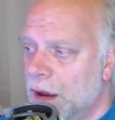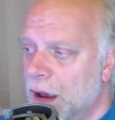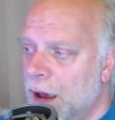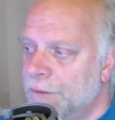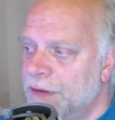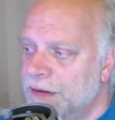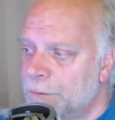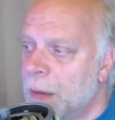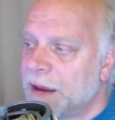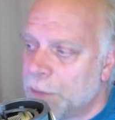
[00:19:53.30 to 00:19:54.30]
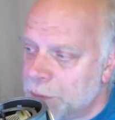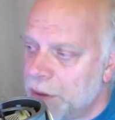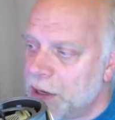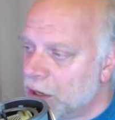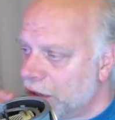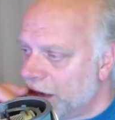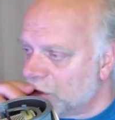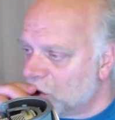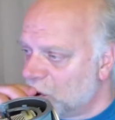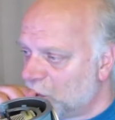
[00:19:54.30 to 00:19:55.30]
of these, Mike McPeak,
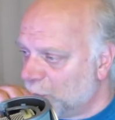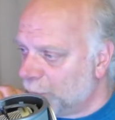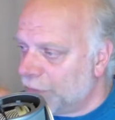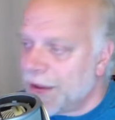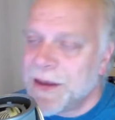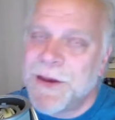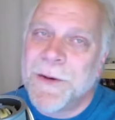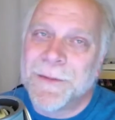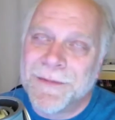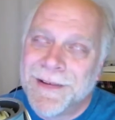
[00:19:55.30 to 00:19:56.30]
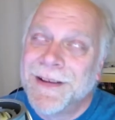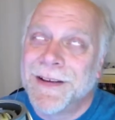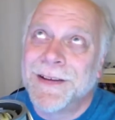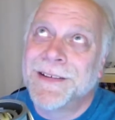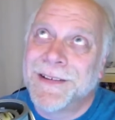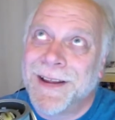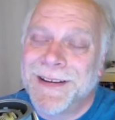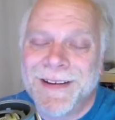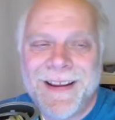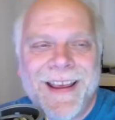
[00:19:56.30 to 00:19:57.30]
yes, thank you. Oh God,
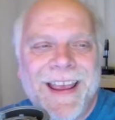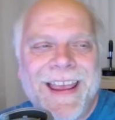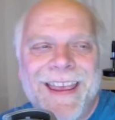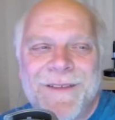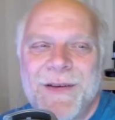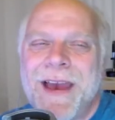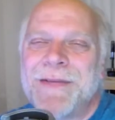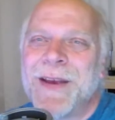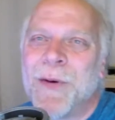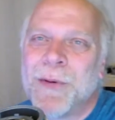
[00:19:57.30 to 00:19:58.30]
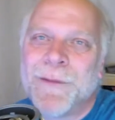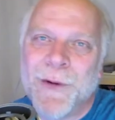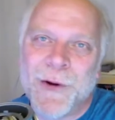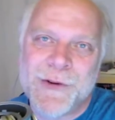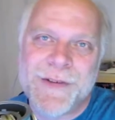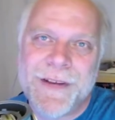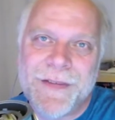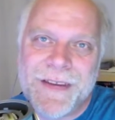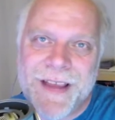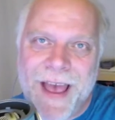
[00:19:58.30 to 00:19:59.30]
if you have the older versions of
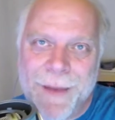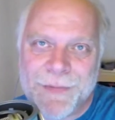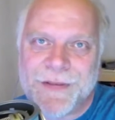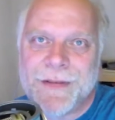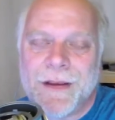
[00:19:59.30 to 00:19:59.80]
these apps